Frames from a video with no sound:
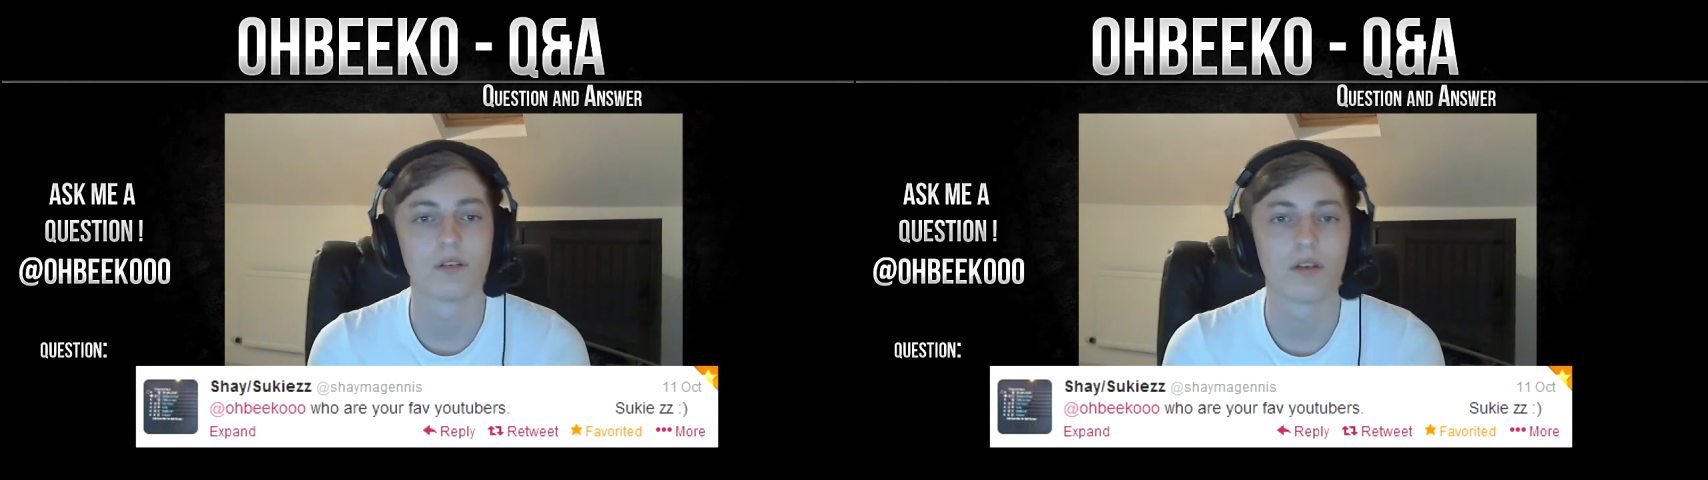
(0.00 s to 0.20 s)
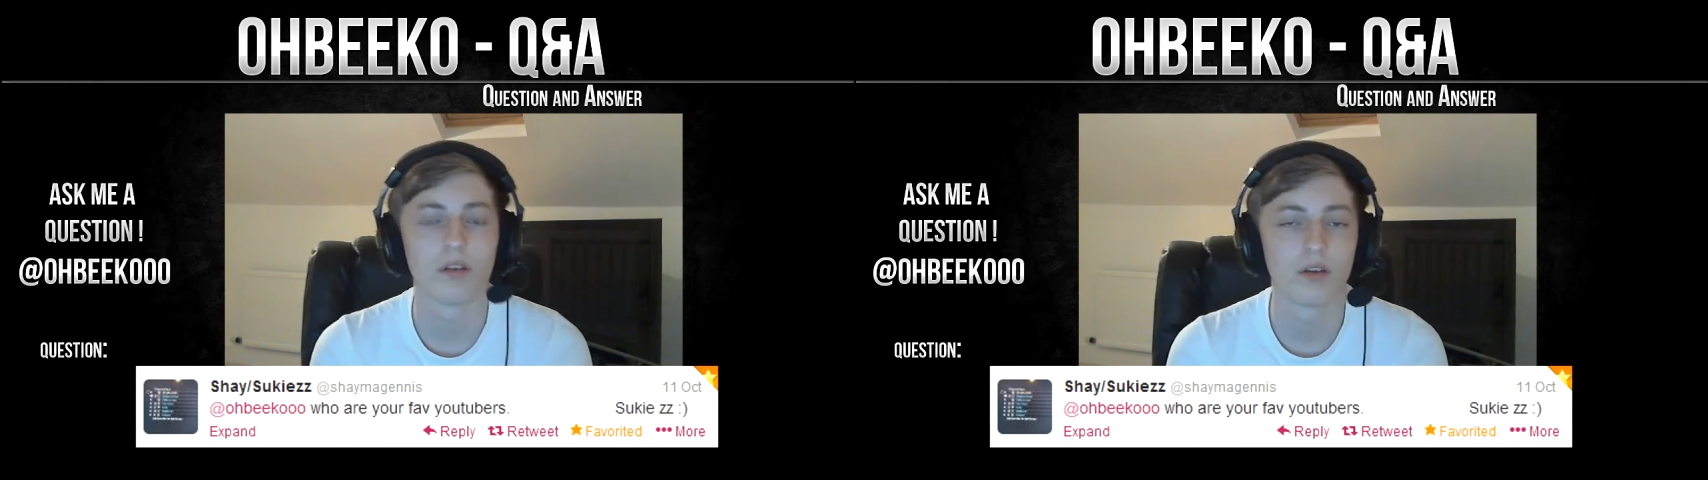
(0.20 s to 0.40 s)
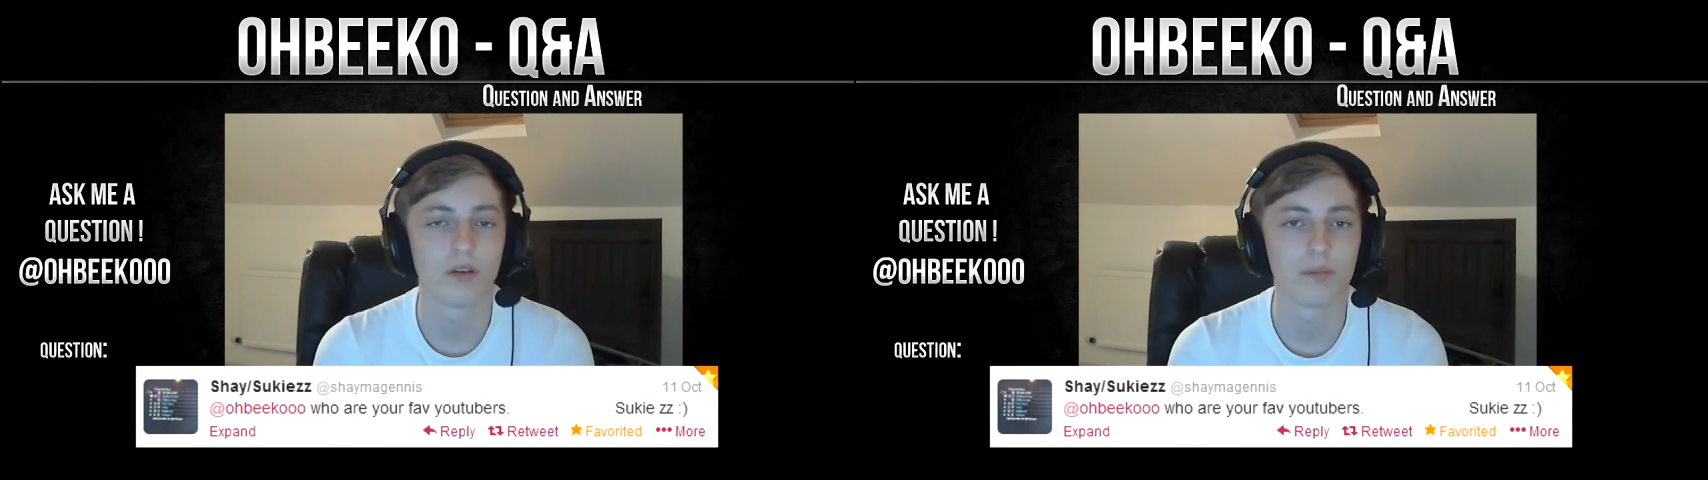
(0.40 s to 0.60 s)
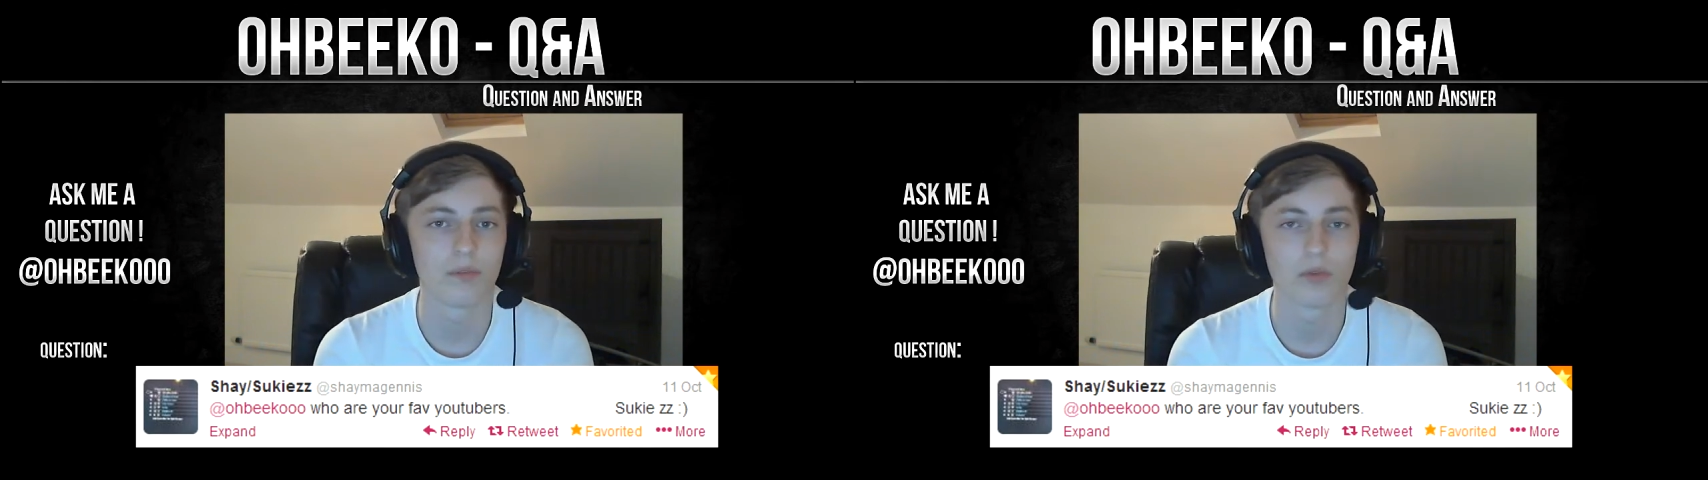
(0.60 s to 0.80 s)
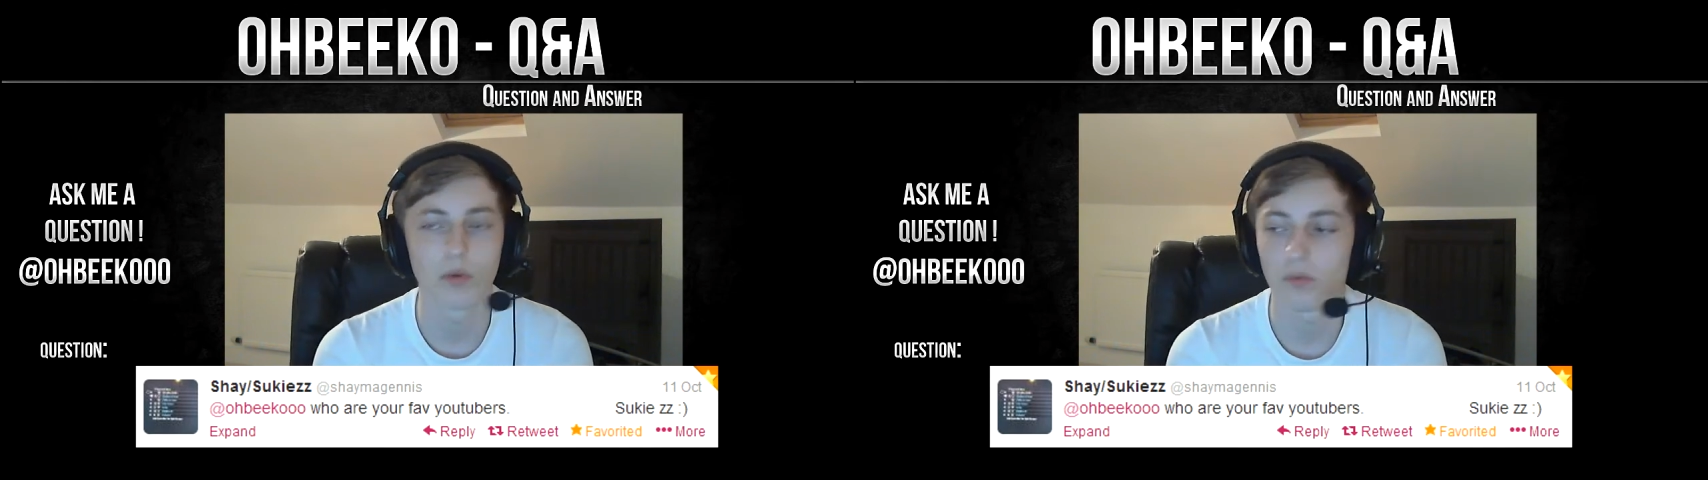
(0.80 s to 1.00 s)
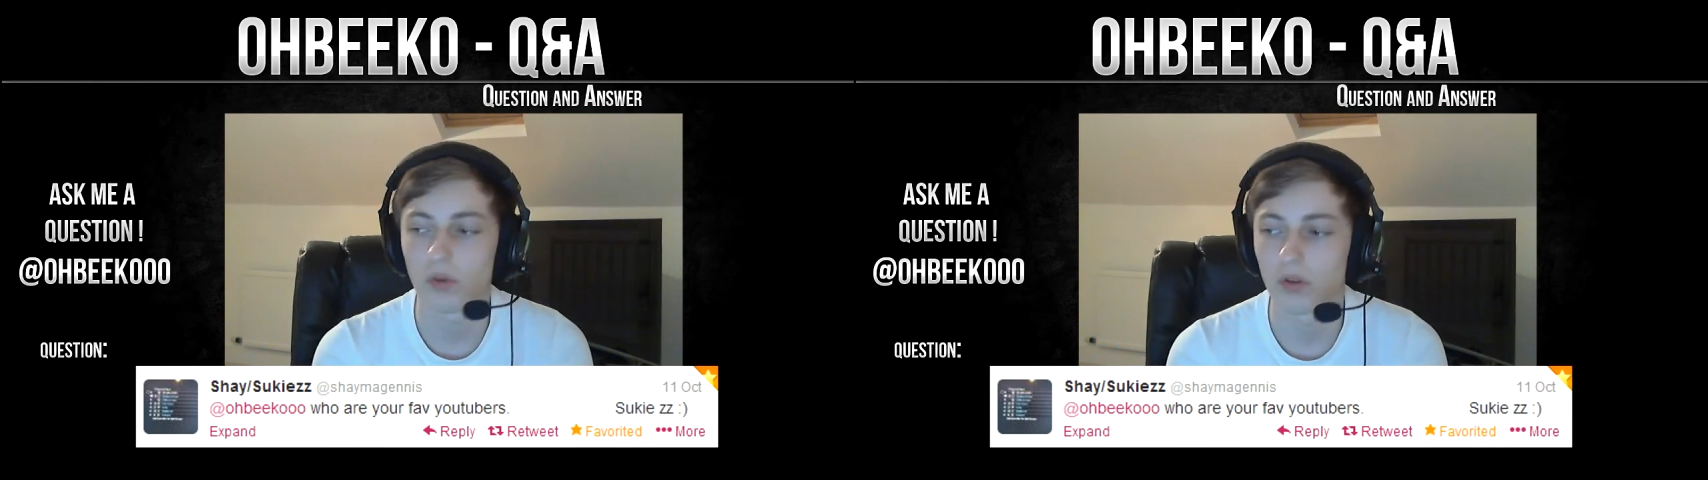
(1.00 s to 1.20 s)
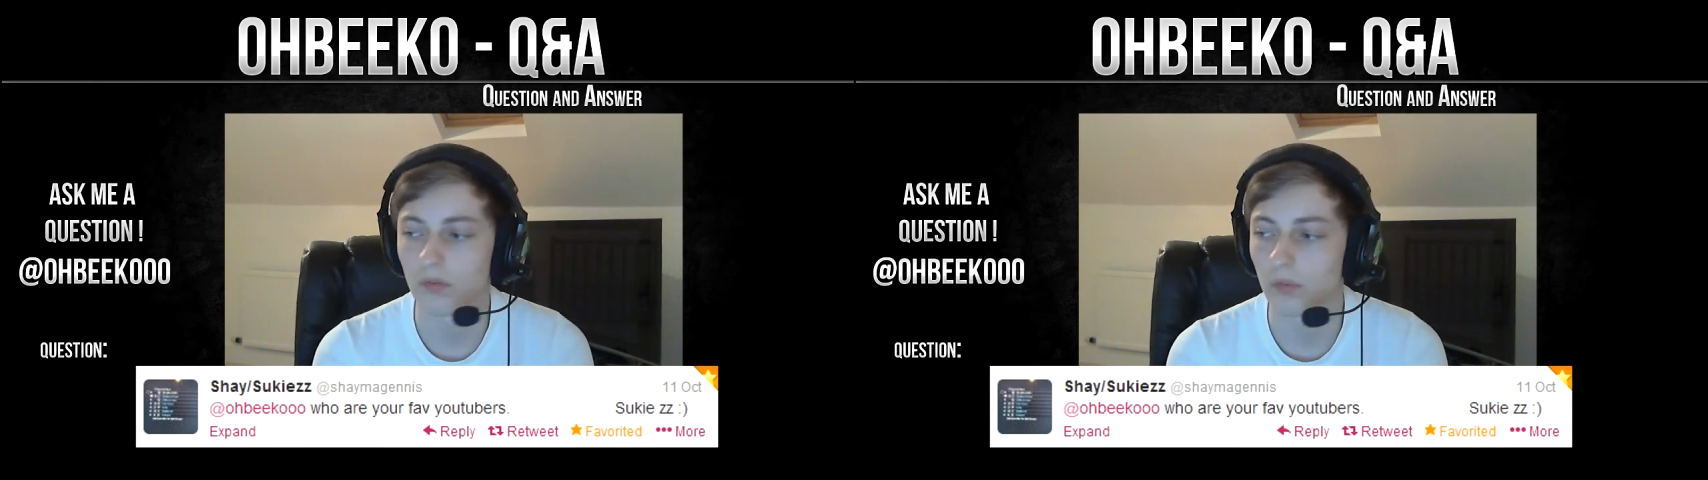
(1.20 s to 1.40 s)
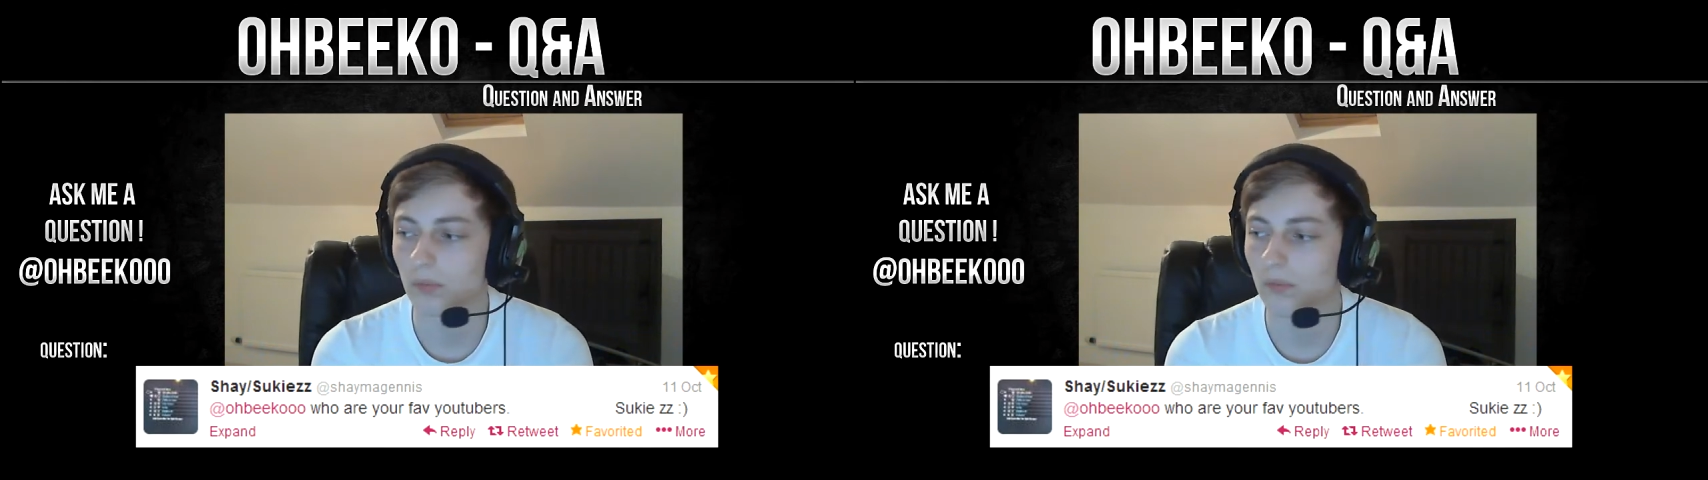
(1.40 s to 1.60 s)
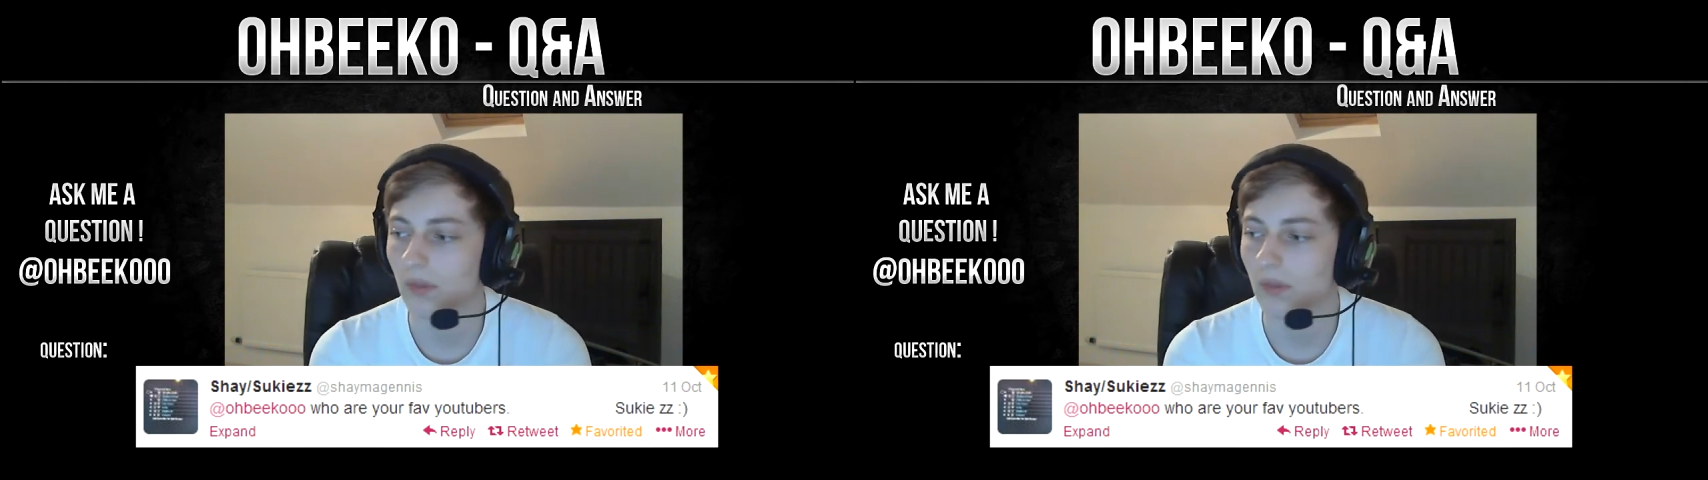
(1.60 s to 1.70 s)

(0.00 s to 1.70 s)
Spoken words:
If you haven't heard of him,